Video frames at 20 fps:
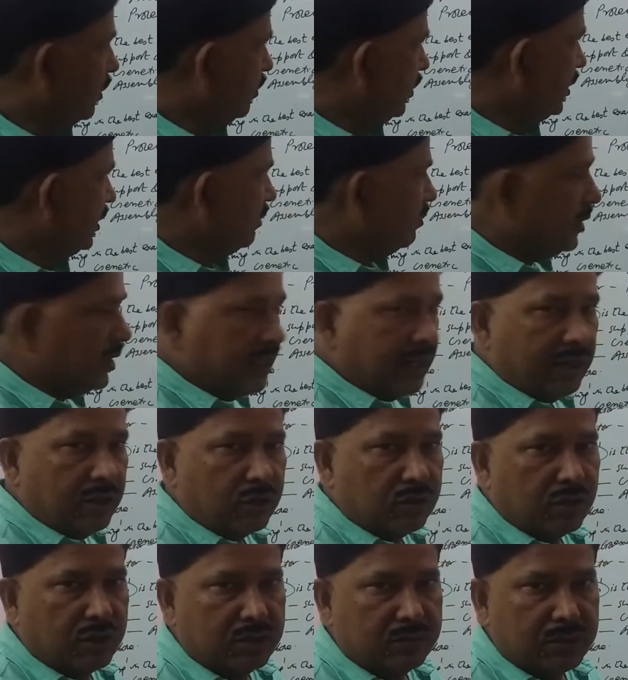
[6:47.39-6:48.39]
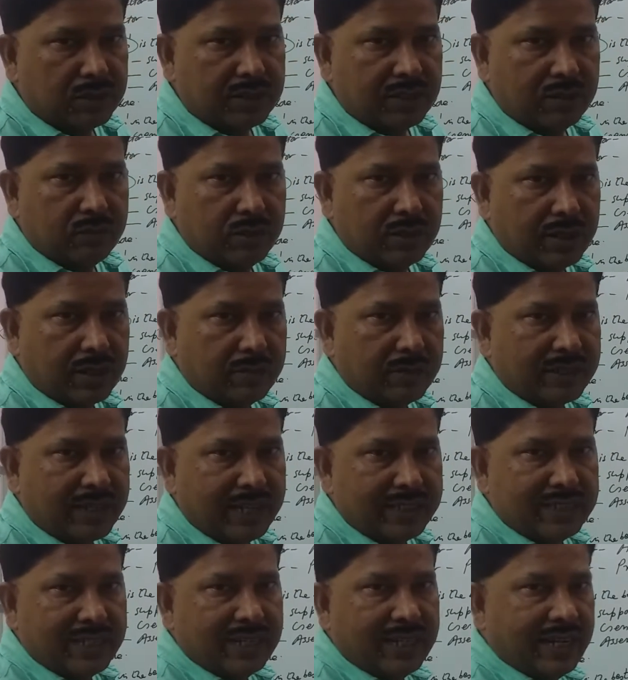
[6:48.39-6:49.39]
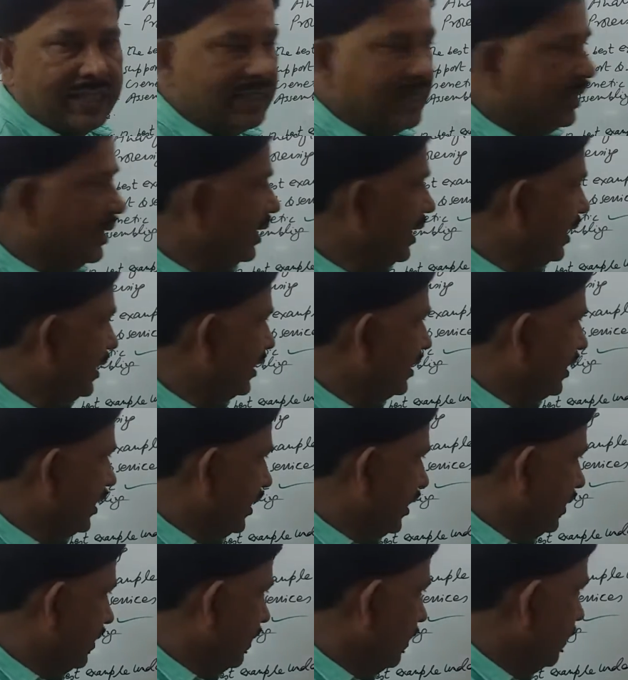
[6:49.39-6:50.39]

print media, electronic media, were advertising like that, anything.